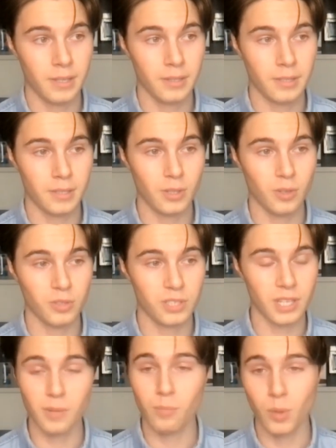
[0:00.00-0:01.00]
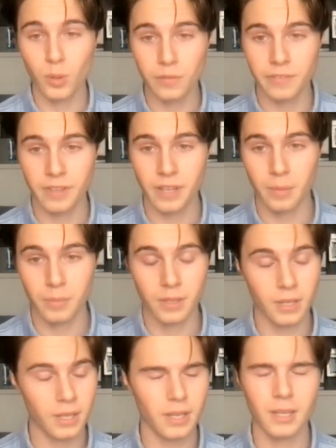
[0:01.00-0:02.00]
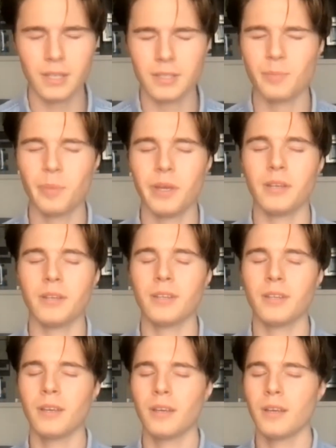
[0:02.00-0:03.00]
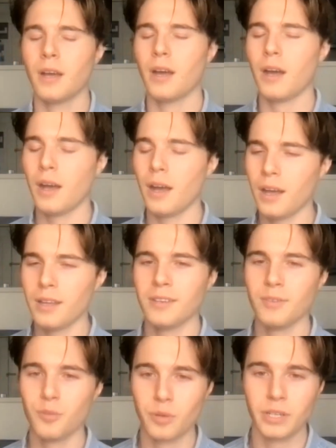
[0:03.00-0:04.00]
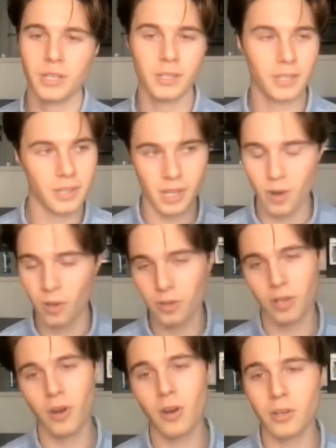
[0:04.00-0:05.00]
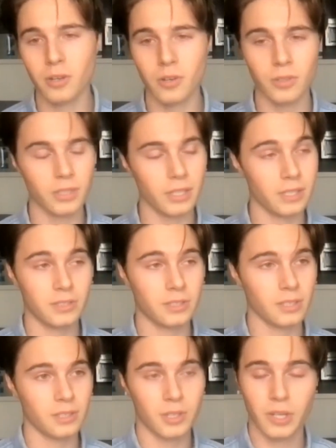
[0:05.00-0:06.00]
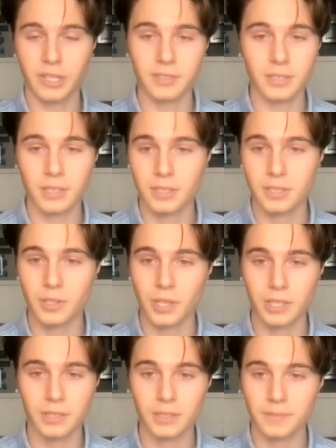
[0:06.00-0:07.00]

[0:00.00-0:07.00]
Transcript: you know, said it moved them. And it's been unreal. And then all the article, it's just crazy. It's crazy.